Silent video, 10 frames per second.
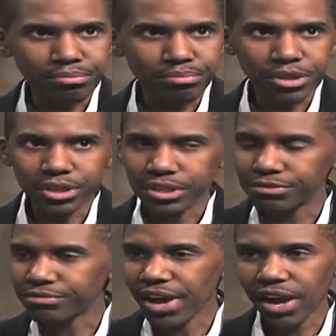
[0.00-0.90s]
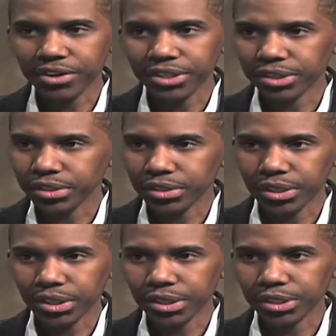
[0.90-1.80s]
many various
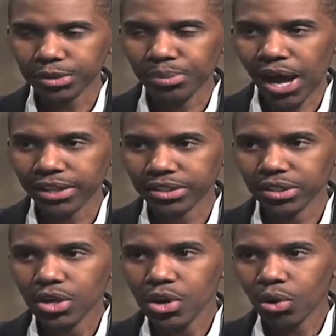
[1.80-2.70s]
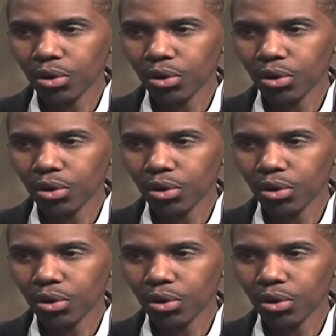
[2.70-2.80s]
uh, spots right.